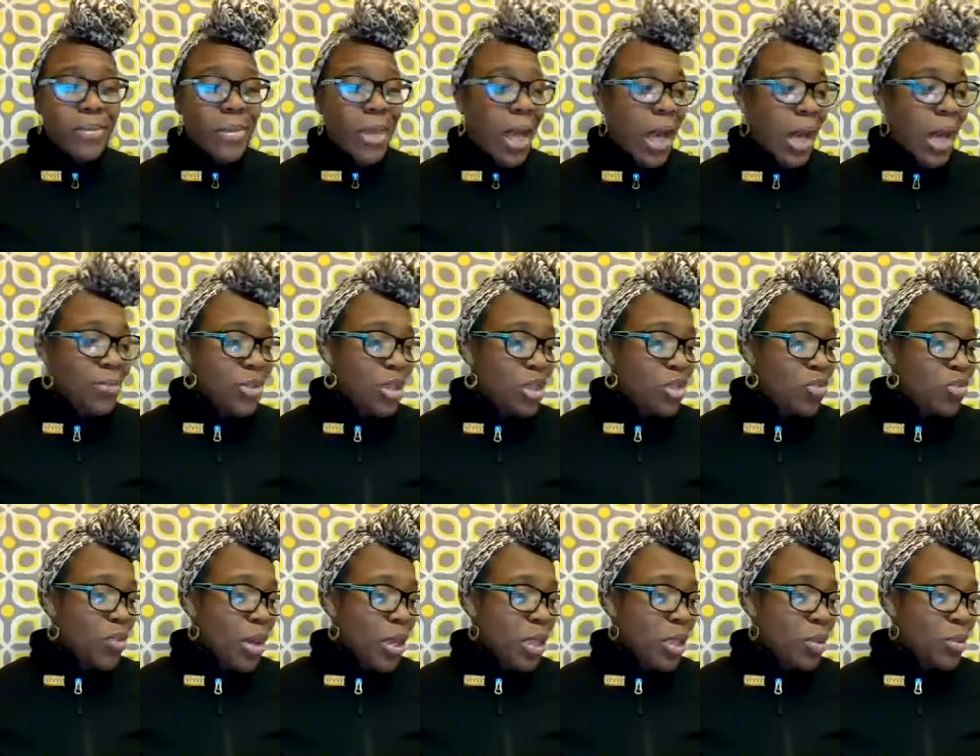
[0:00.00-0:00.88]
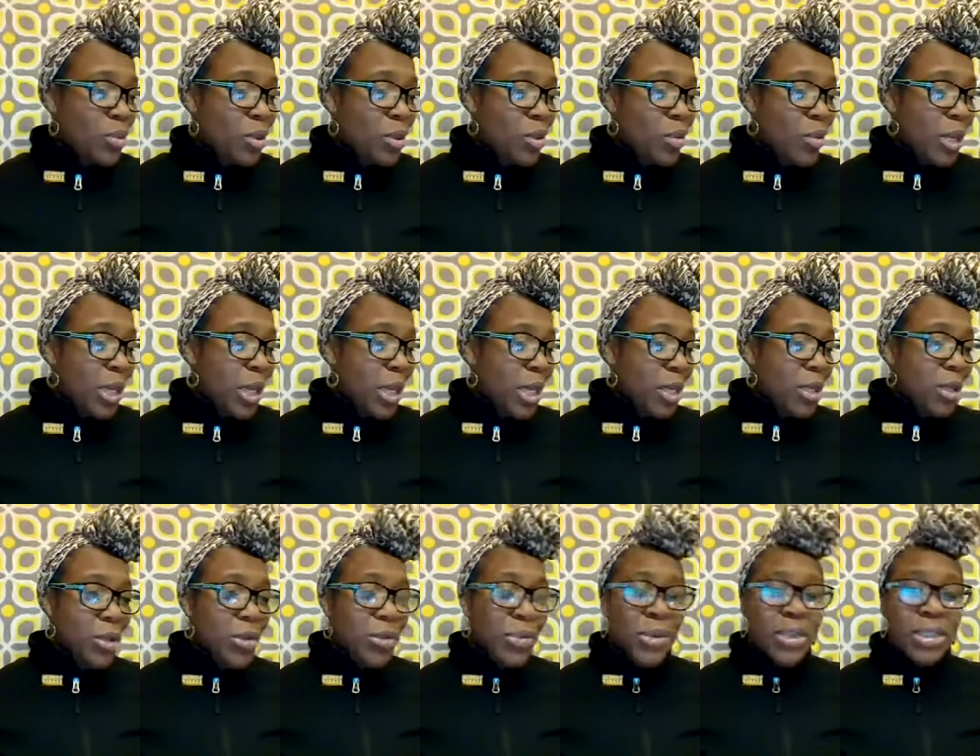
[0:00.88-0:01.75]
I'm just running through the door, kicking the
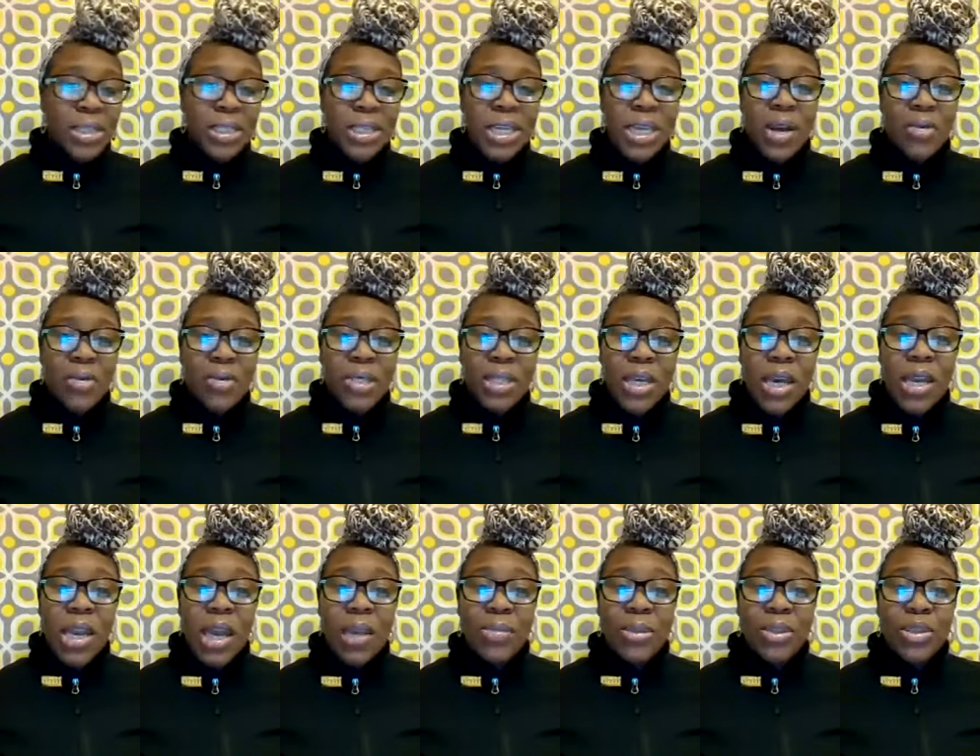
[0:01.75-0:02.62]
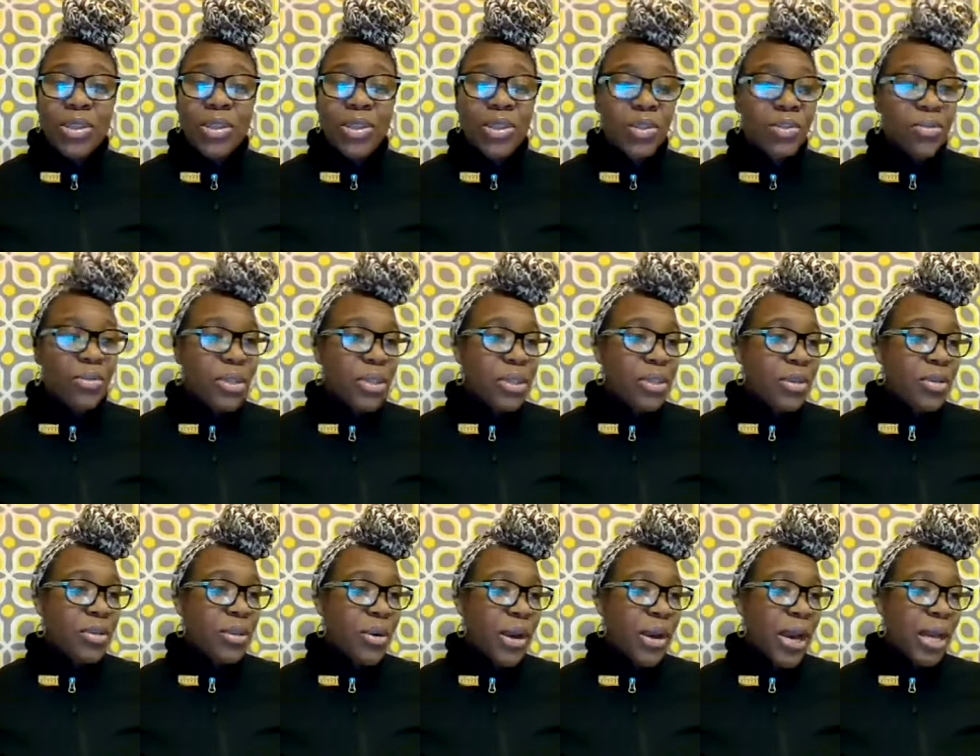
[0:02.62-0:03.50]
doors in. I was unable to do it. You
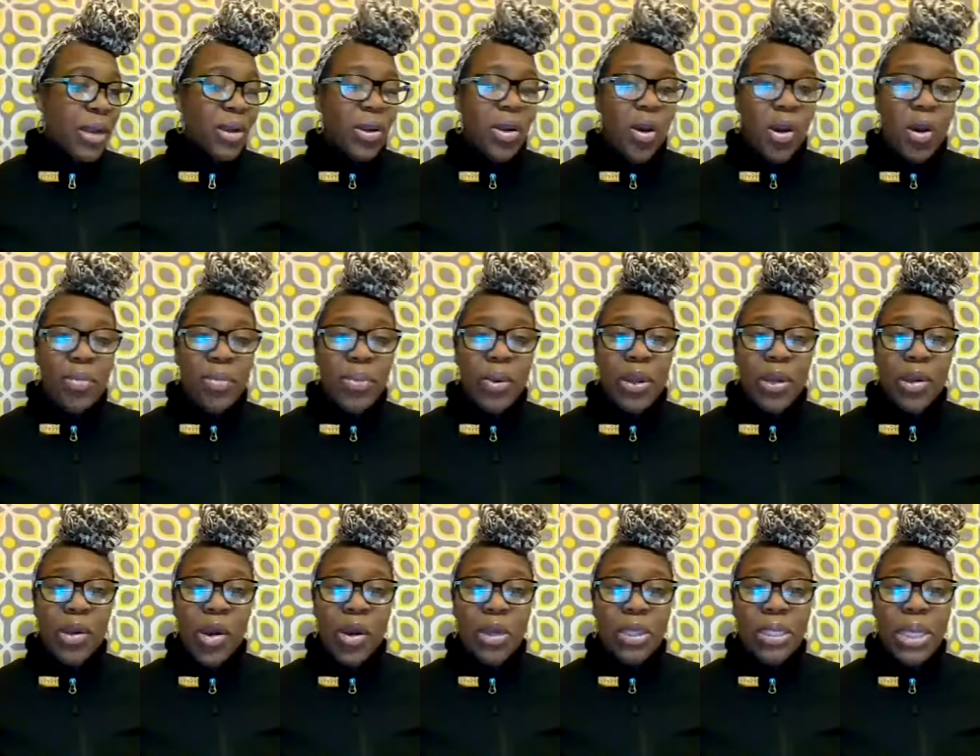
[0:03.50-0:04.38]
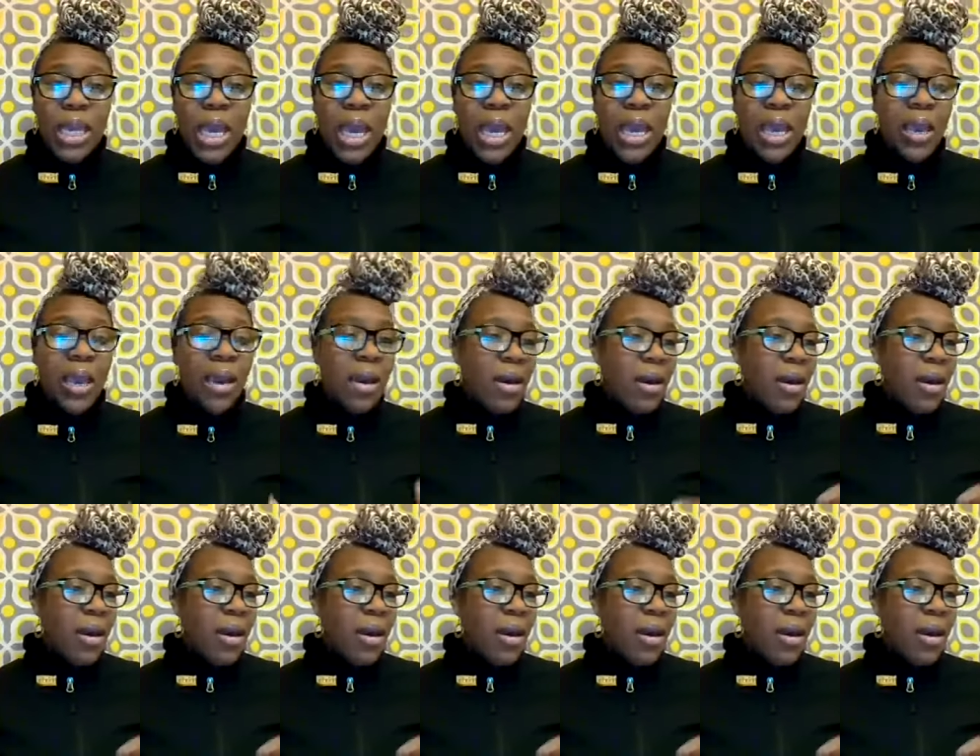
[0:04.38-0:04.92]
know, I had a long, pretty long day.